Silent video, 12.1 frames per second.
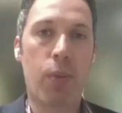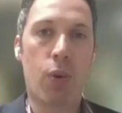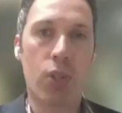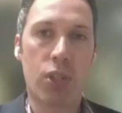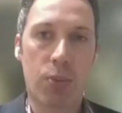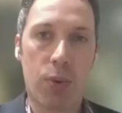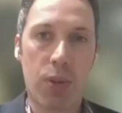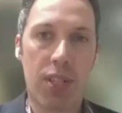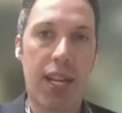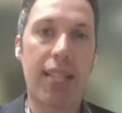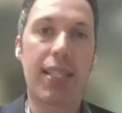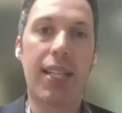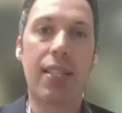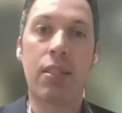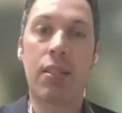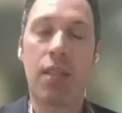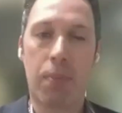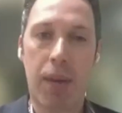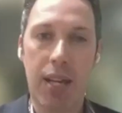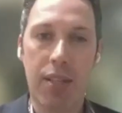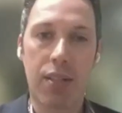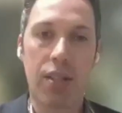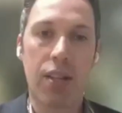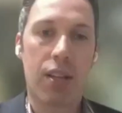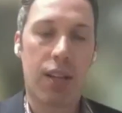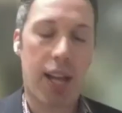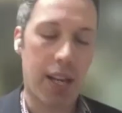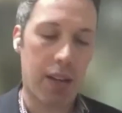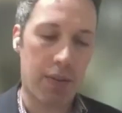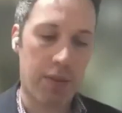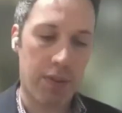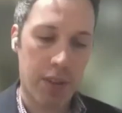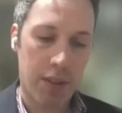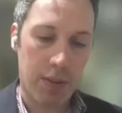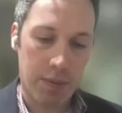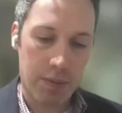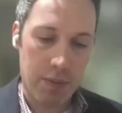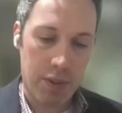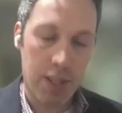more towards that identity based kind of mm.